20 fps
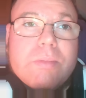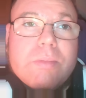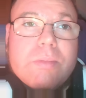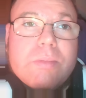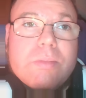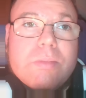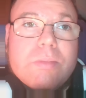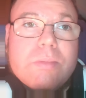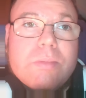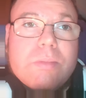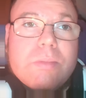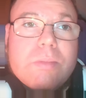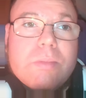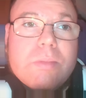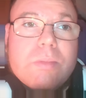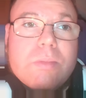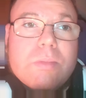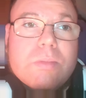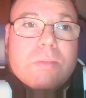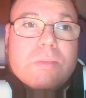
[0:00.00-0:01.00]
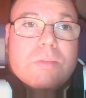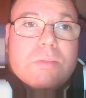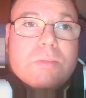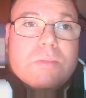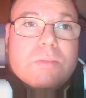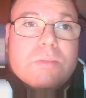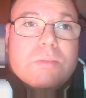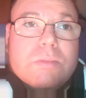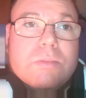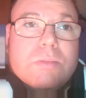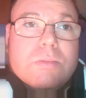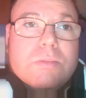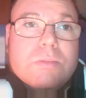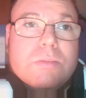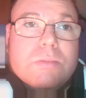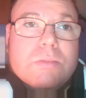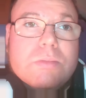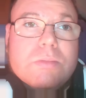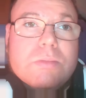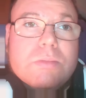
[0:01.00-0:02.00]

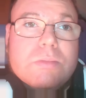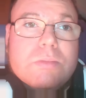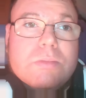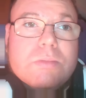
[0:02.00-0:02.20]
(no one is talking)